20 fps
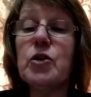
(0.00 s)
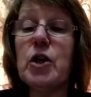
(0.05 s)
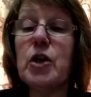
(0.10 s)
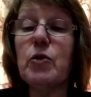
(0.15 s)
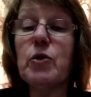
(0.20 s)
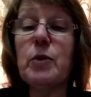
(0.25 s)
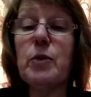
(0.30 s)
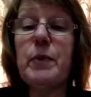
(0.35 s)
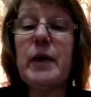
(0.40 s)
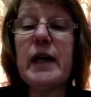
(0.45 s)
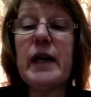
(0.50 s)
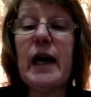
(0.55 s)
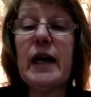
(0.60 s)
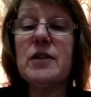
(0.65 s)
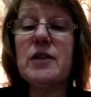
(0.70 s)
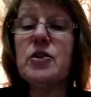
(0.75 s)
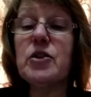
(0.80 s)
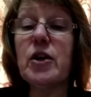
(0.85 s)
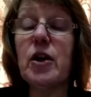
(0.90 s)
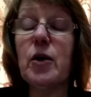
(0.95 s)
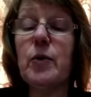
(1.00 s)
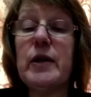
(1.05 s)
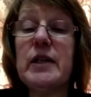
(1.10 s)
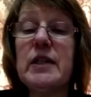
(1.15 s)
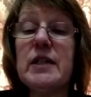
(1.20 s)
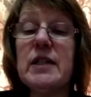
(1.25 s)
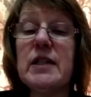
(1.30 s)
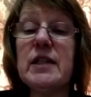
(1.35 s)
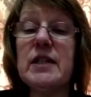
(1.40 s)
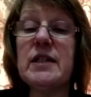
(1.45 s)
Jonah began to go
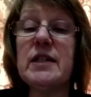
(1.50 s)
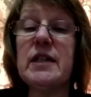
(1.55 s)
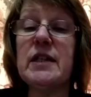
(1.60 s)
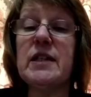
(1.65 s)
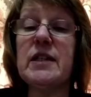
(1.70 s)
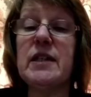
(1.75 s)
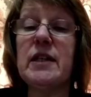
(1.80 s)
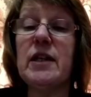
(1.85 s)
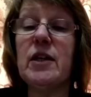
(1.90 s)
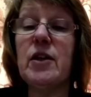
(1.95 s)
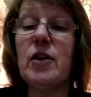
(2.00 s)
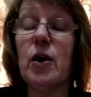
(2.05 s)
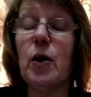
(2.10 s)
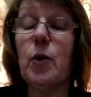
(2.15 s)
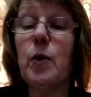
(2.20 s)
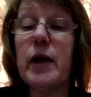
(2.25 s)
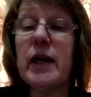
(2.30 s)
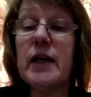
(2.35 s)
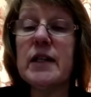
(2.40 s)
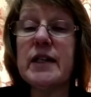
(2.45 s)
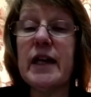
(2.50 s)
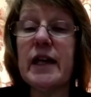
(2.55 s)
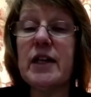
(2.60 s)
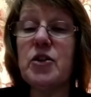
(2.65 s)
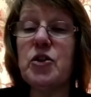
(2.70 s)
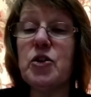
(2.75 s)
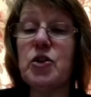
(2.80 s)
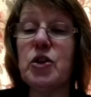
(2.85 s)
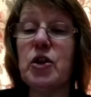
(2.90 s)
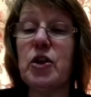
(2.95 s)
into the city, going a
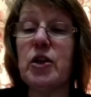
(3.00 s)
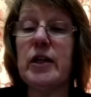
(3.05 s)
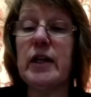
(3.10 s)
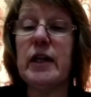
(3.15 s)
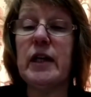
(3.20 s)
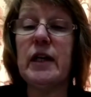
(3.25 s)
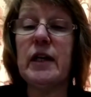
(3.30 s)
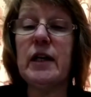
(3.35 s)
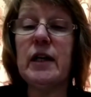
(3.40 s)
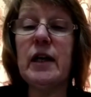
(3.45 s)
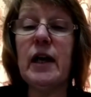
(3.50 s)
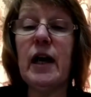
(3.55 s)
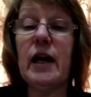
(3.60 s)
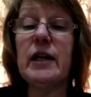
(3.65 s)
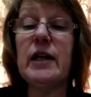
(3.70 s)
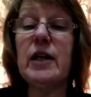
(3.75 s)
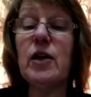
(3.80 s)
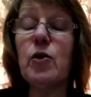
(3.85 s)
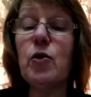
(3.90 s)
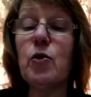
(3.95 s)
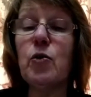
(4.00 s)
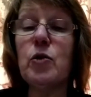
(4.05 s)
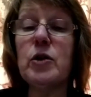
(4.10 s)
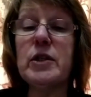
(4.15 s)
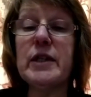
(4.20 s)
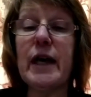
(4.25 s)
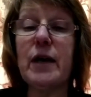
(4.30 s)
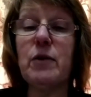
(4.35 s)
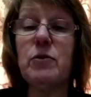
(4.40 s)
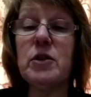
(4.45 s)
day's journey, and he
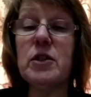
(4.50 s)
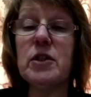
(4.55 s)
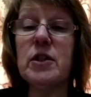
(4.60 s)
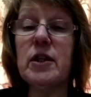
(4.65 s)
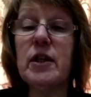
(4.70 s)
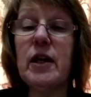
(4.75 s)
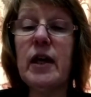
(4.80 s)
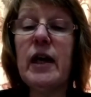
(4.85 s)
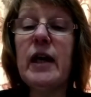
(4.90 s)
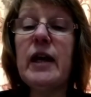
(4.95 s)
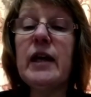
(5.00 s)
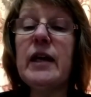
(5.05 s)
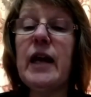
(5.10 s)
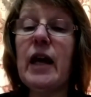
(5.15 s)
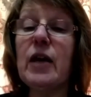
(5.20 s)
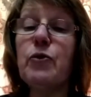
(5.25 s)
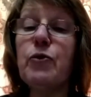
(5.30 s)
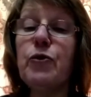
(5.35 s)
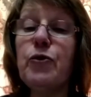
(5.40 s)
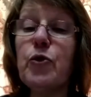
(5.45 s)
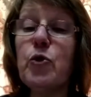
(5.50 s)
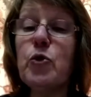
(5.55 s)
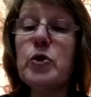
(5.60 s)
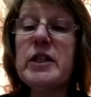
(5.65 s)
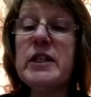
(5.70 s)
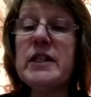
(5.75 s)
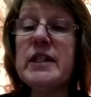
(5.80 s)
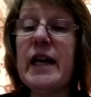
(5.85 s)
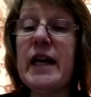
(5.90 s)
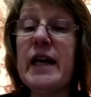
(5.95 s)
called out, 'Yet
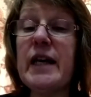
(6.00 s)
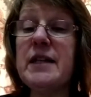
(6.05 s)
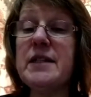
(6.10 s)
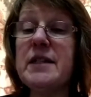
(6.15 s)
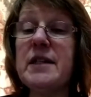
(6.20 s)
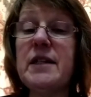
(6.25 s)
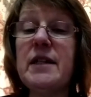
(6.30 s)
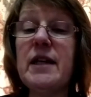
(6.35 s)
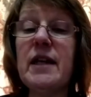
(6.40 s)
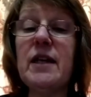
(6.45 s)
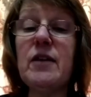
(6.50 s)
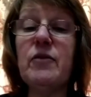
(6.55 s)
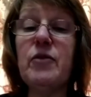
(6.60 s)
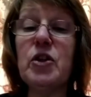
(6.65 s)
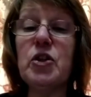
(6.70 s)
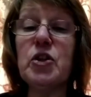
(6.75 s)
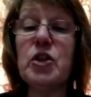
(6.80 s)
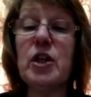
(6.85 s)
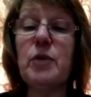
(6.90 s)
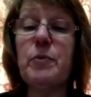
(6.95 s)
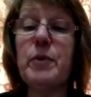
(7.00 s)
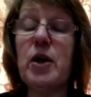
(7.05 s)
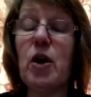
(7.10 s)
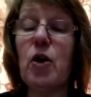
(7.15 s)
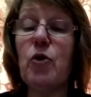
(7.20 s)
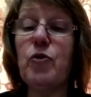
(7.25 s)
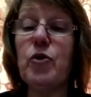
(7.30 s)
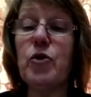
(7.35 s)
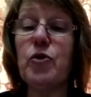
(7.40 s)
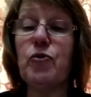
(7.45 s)
40 days and Nineveh shall
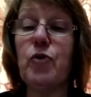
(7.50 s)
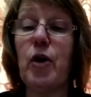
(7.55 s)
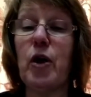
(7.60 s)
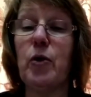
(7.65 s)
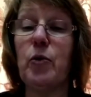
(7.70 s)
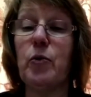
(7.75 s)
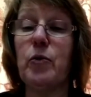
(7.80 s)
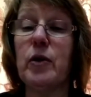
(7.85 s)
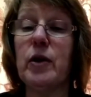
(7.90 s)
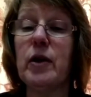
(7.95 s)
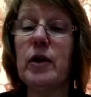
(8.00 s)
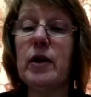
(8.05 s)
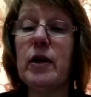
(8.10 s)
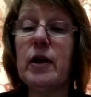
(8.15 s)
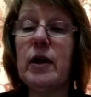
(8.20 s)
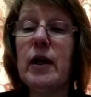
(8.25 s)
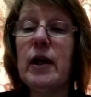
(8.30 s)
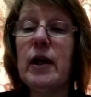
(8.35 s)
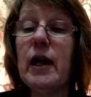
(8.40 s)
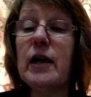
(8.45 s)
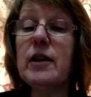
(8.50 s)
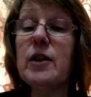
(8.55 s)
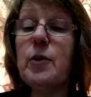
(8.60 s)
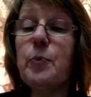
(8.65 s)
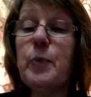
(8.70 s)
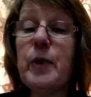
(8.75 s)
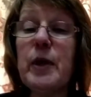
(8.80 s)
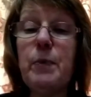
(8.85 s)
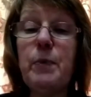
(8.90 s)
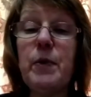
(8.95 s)
be overthrown.' And
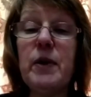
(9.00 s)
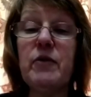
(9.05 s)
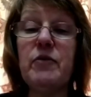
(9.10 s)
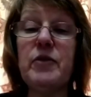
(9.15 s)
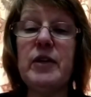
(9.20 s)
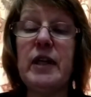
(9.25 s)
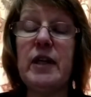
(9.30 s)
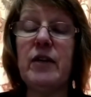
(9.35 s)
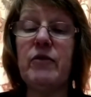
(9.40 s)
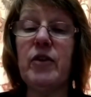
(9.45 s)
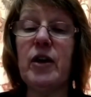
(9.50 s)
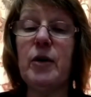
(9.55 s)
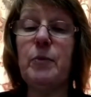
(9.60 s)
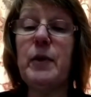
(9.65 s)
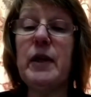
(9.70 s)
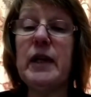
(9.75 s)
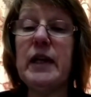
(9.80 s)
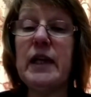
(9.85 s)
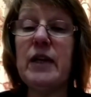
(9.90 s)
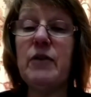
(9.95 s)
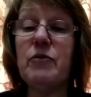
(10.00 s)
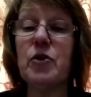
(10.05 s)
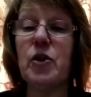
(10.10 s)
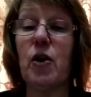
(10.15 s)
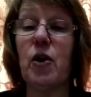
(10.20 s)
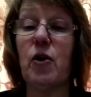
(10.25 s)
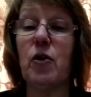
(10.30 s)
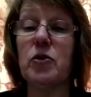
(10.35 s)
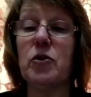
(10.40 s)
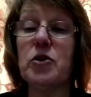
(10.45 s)
the people of Nineveh
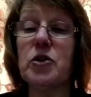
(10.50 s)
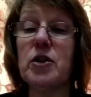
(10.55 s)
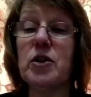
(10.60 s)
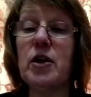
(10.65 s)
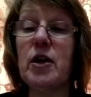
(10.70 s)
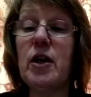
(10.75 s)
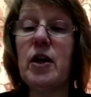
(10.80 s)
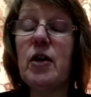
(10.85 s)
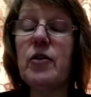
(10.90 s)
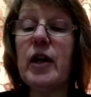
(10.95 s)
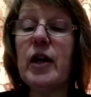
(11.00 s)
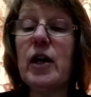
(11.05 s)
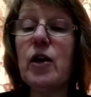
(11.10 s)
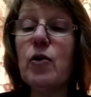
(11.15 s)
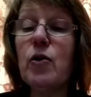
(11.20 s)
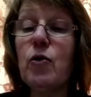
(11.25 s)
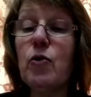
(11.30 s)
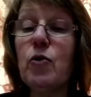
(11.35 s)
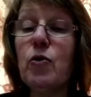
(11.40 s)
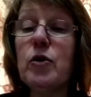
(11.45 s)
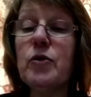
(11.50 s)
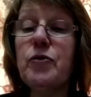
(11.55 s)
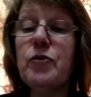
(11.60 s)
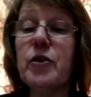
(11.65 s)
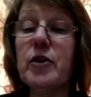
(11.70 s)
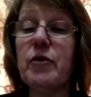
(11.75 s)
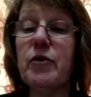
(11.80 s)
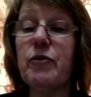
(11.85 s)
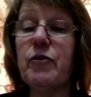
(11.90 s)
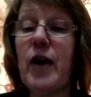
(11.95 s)
believed God. They called
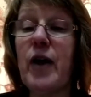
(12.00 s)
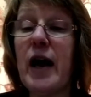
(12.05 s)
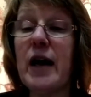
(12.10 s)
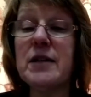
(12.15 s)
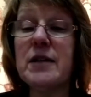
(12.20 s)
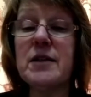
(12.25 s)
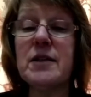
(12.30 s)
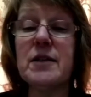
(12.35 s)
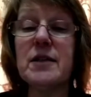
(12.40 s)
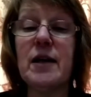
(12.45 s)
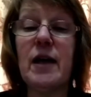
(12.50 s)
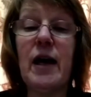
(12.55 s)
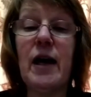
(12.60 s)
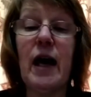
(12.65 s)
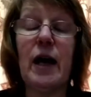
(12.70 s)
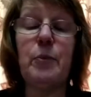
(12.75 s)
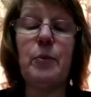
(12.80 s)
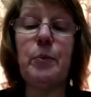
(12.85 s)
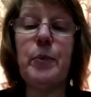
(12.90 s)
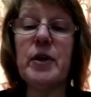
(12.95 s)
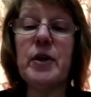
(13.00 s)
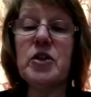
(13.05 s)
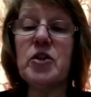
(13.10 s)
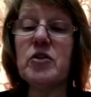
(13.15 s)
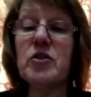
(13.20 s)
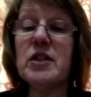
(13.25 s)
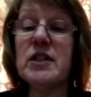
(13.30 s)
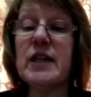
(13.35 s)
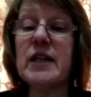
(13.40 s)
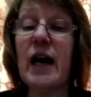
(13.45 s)
for a fast and put
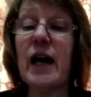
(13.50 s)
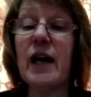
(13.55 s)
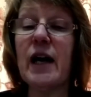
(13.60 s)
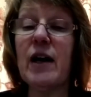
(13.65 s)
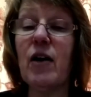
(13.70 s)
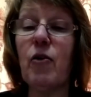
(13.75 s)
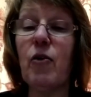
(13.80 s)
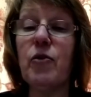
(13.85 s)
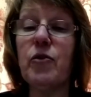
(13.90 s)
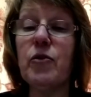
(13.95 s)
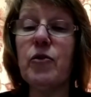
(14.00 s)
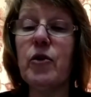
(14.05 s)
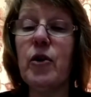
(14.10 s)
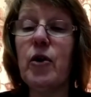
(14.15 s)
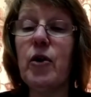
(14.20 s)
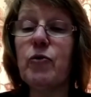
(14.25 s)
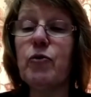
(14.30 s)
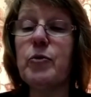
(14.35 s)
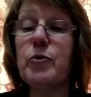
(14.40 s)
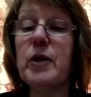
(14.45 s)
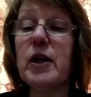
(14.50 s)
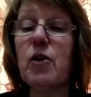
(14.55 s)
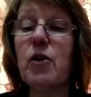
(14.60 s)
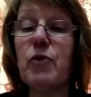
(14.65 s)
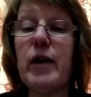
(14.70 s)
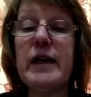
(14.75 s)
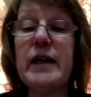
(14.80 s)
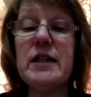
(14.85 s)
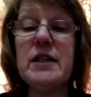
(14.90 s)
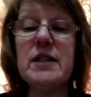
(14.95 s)
on sackcloth, from the
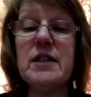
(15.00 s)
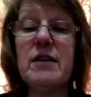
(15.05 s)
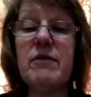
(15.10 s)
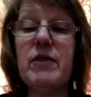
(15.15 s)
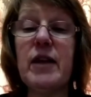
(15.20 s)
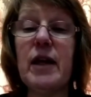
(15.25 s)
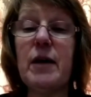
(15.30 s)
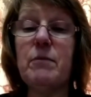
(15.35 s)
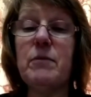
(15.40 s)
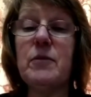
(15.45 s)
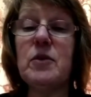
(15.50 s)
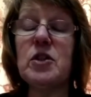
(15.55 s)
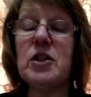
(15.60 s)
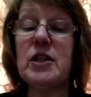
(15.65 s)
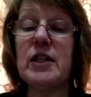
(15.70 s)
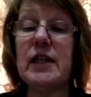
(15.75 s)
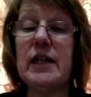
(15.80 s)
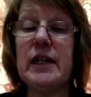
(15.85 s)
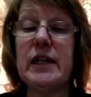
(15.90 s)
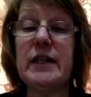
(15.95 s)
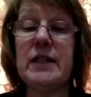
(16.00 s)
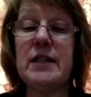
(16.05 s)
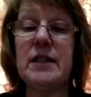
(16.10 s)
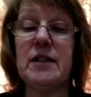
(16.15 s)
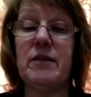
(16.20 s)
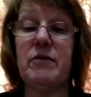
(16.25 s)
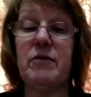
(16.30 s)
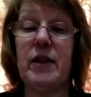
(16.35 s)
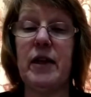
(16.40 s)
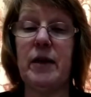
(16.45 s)
greatest of them to the
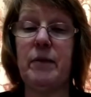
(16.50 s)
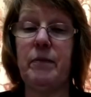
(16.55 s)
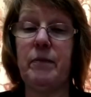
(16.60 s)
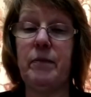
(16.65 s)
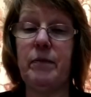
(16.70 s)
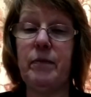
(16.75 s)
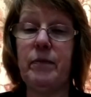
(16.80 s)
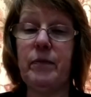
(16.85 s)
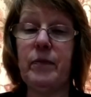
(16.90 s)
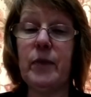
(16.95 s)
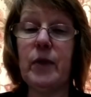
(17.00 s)
least of them.